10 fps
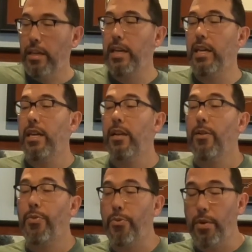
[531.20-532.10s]
E,
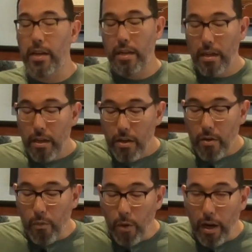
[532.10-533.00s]
3,
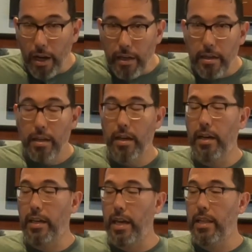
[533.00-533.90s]
1.
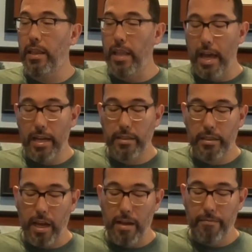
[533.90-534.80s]
Again, last
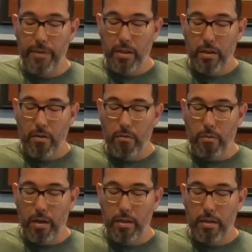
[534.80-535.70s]
time.
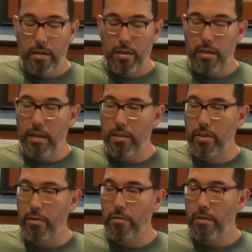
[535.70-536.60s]
1,
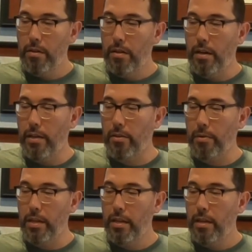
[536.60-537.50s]
2,
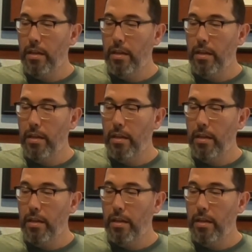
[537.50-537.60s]
3,